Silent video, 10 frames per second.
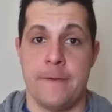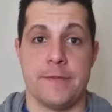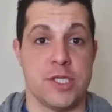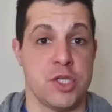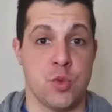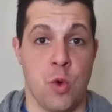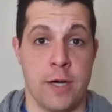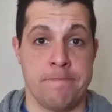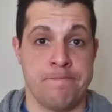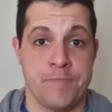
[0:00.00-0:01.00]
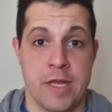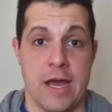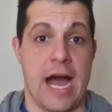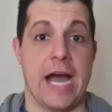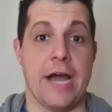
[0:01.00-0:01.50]
This is one.
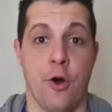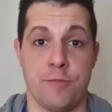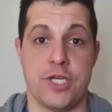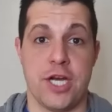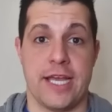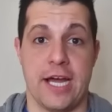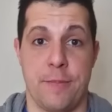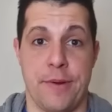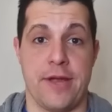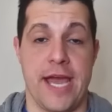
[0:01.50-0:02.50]
I hope John Calipari